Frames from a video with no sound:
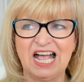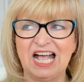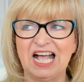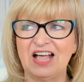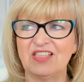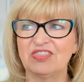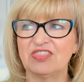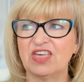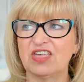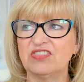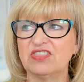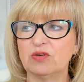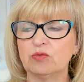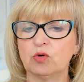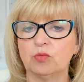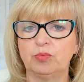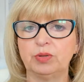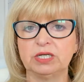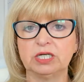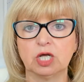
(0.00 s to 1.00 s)
and then there
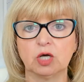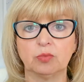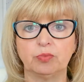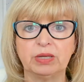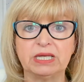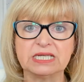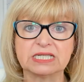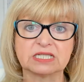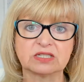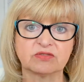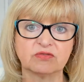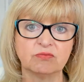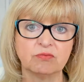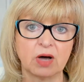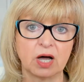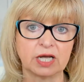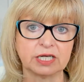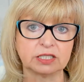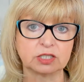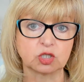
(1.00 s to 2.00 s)
would be no peace of
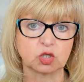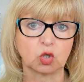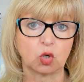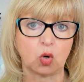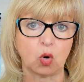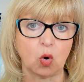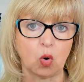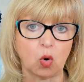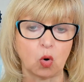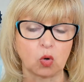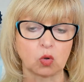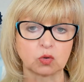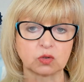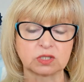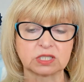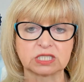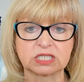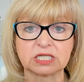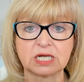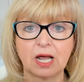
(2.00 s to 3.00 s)
mind
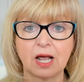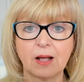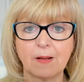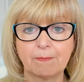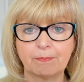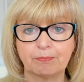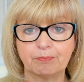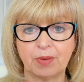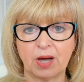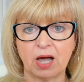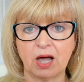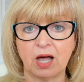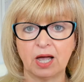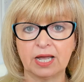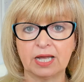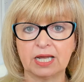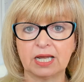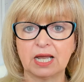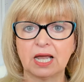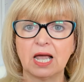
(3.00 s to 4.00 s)
caused
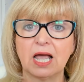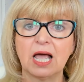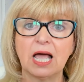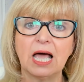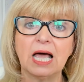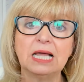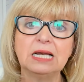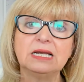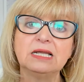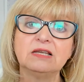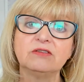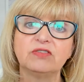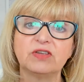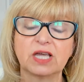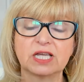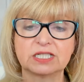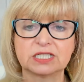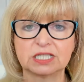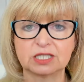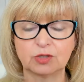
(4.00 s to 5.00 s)
by
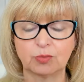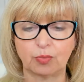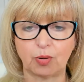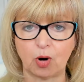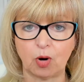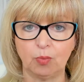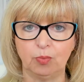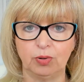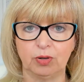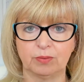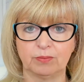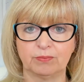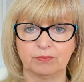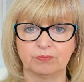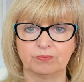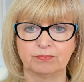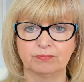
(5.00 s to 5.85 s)
alleviating the problem.